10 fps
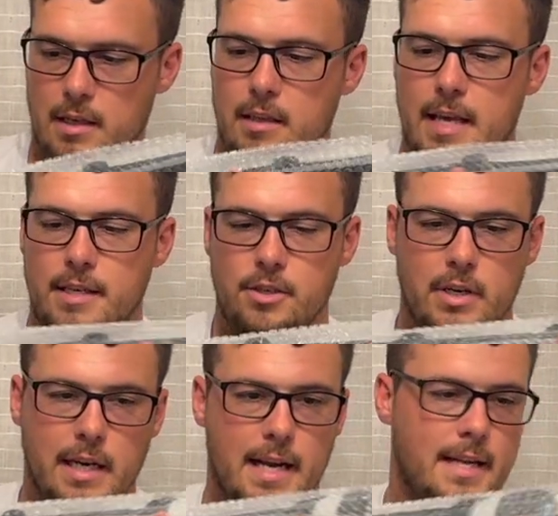they do
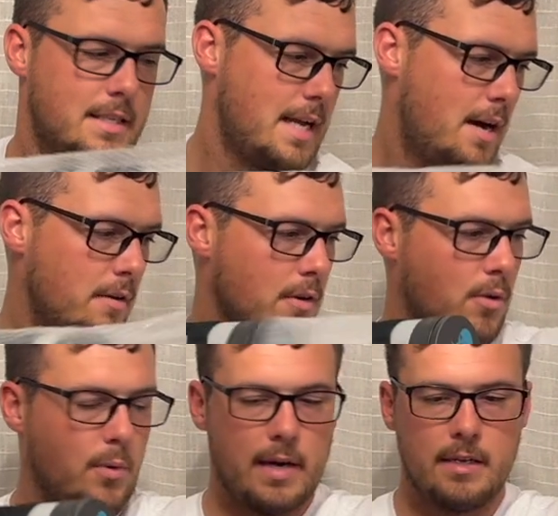condense down
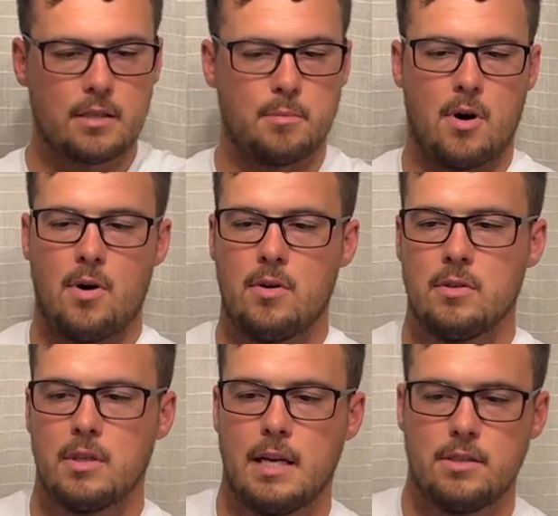quite small,
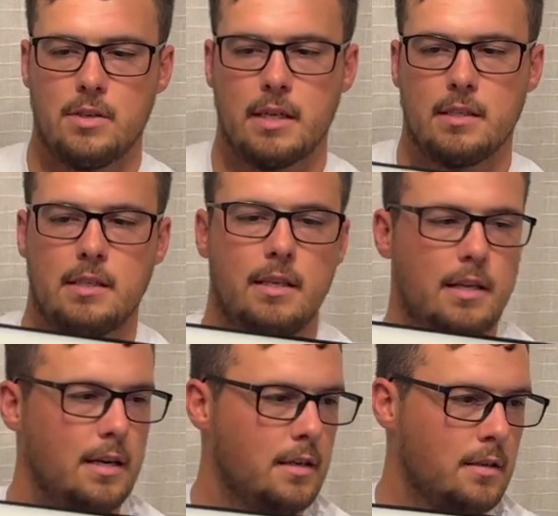as you can see
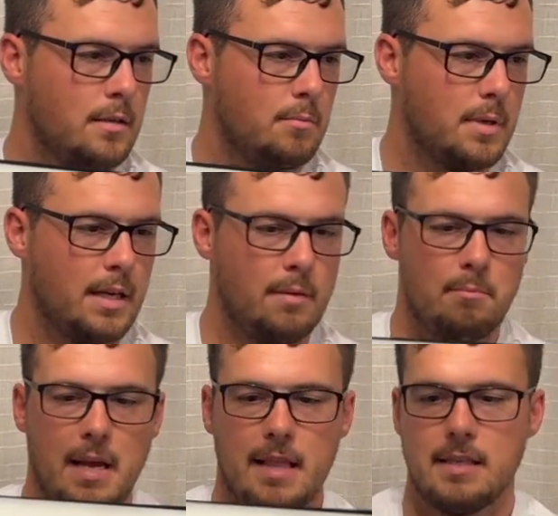there. But
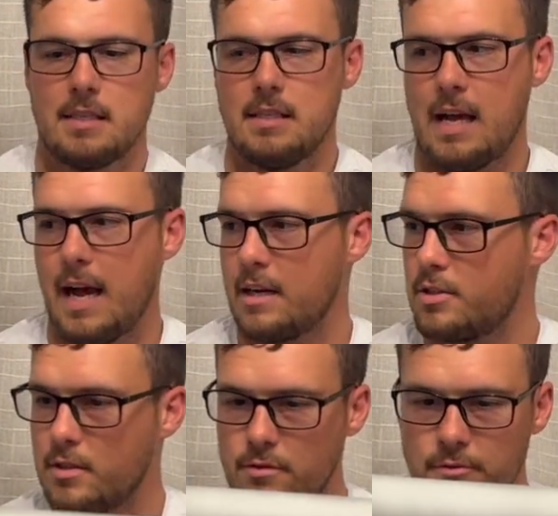man, this is
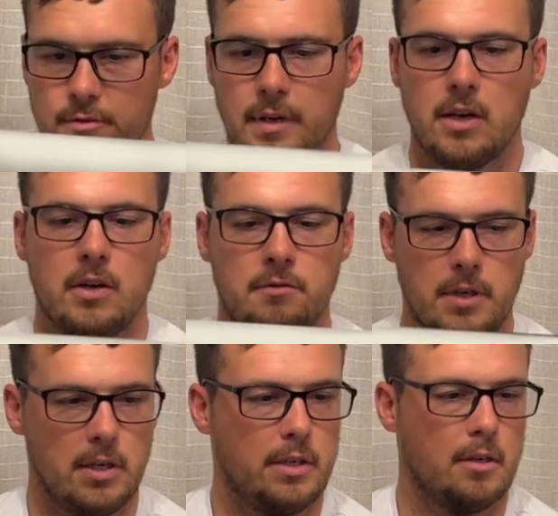actually very,
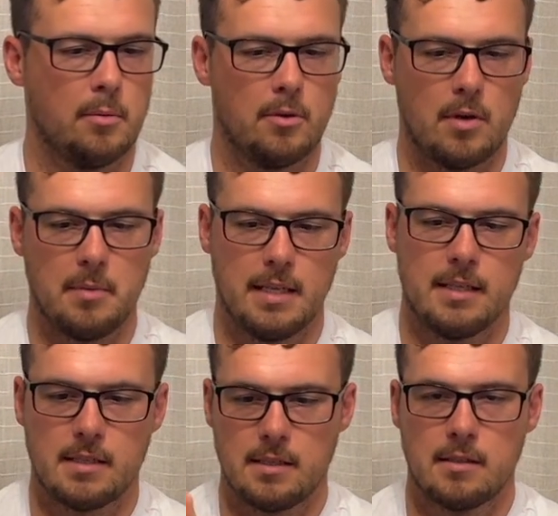very durable. I mean,
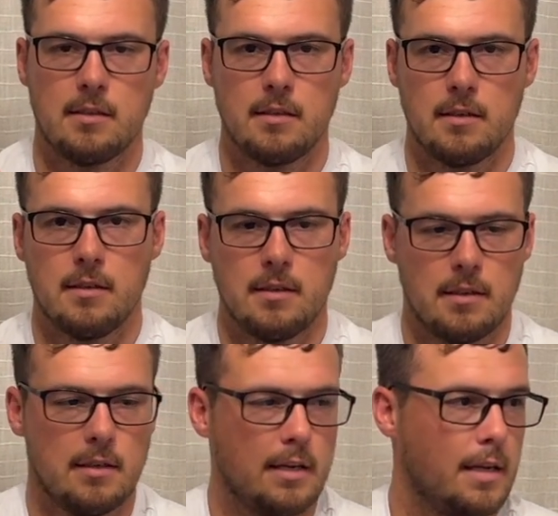this is,
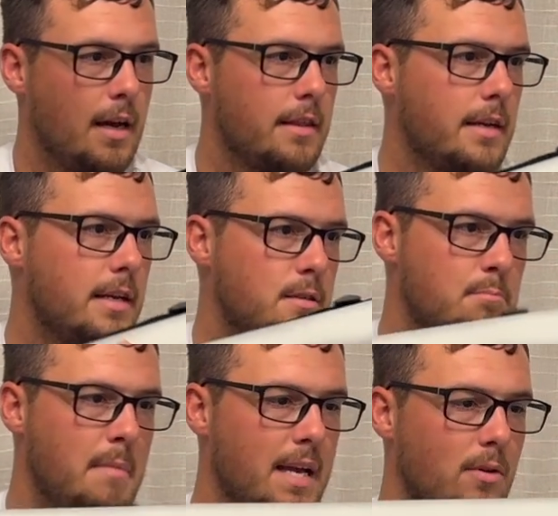I think it's
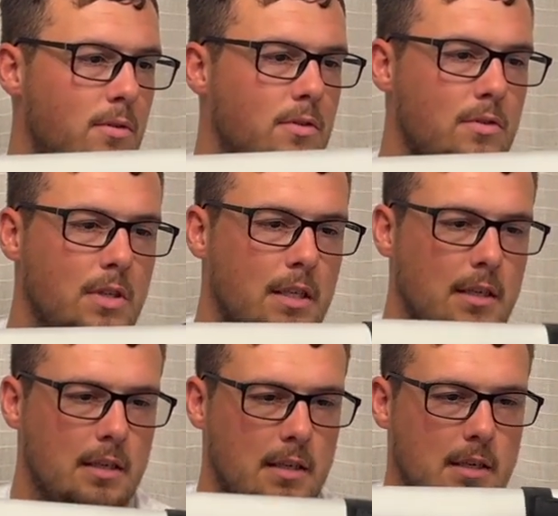metal.
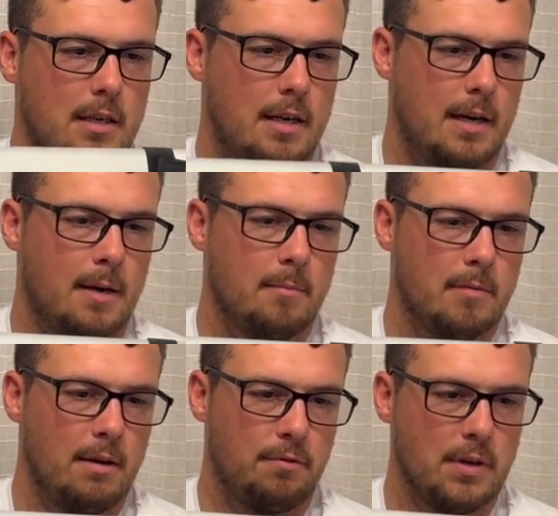
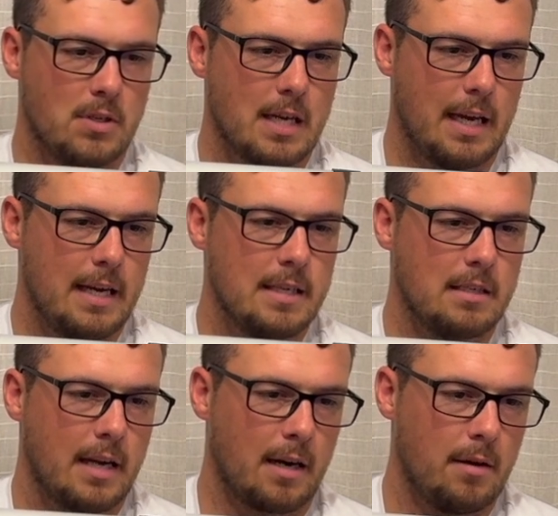It feels like it is
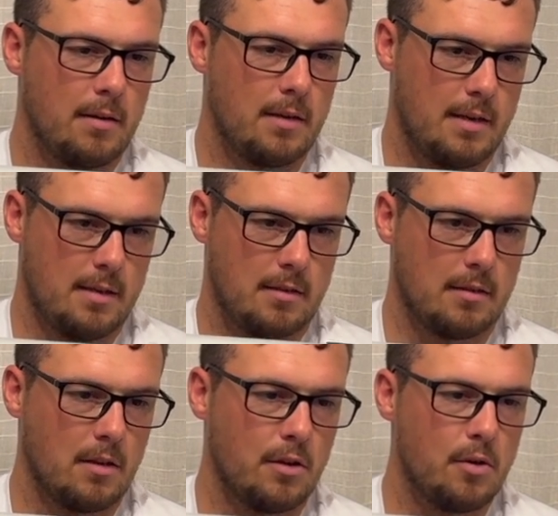like
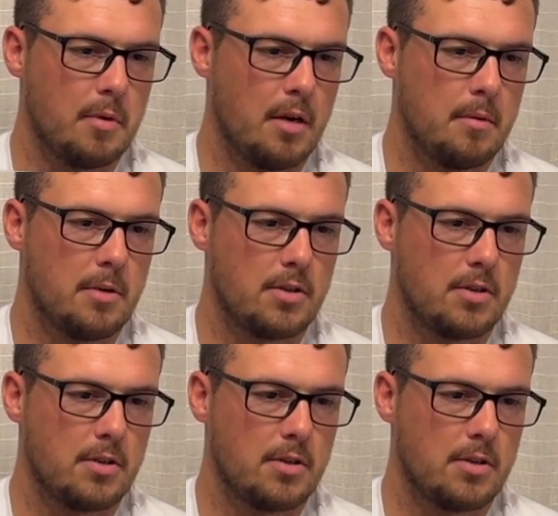aluminum or